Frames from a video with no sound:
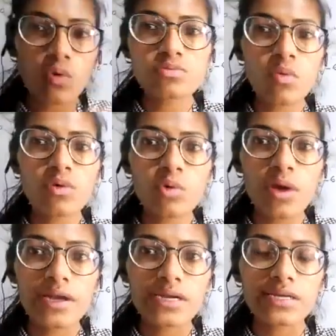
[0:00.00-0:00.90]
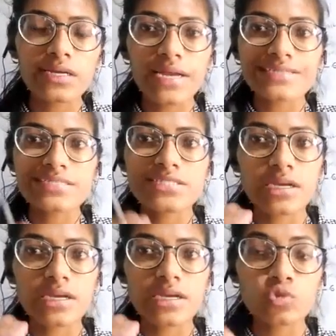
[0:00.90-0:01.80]
small quantity, that is 10
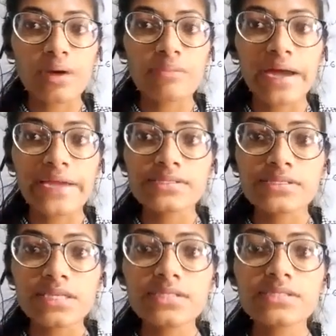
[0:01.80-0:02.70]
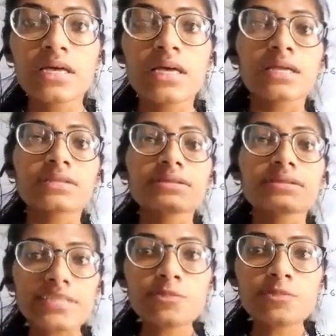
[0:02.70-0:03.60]
raised to power minus 6,
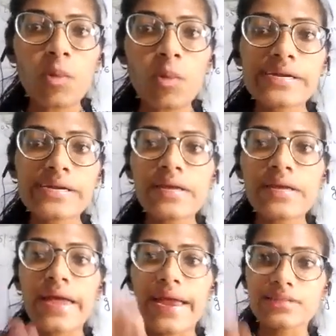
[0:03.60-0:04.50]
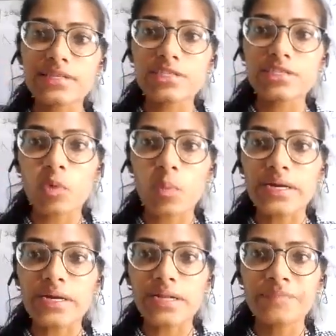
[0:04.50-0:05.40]
this property and this
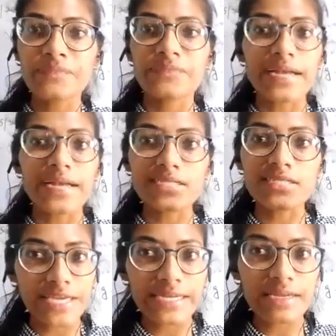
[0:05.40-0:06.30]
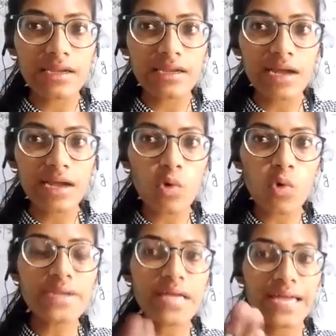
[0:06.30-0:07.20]
property, that is 10 gram
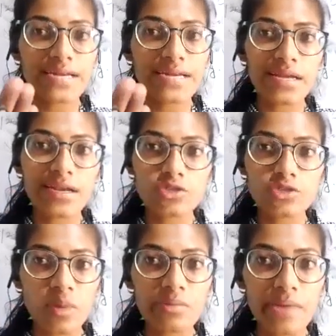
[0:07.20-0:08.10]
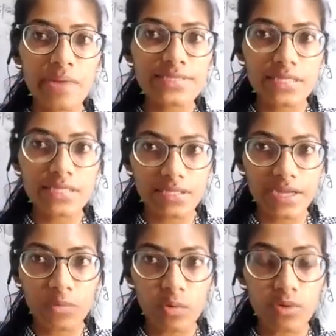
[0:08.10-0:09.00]
gold and 10 raised to power minus 6
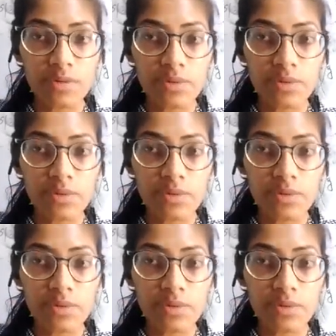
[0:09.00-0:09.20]
gram gold,